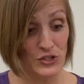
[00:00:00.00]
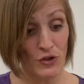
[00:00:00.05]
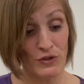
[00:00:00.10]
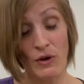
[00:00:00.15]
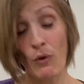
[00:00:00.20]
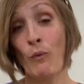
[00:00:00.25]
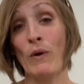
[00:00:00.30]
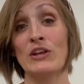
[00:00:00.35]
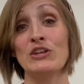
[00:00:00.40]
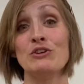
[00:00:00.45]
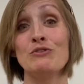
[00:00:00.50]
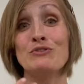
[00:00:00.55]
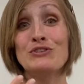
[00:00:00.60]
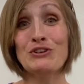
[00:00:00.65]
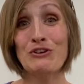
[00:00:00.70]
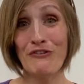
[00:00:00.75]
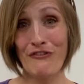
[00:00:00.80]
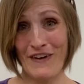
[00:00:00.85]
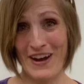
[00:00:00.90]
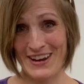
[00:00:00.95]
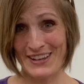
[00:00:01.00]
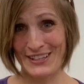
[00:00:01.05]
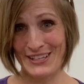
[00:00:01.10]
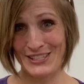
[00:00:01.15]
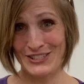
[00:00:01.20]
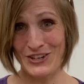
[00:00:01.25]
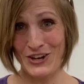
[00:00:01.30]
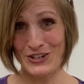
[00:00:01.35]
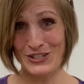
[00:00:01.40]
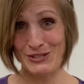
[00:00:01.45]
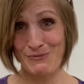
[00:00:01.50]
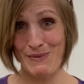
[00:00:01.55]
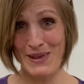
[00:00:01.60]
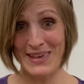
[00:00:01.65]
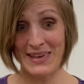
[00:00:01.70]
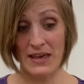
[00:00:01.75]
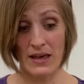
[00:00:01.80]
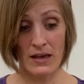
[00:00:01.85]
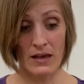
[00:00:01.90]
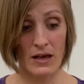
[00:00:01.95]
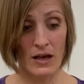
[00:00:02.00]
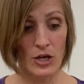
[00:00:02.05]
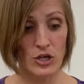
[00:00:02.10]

that when you do finally start speaking,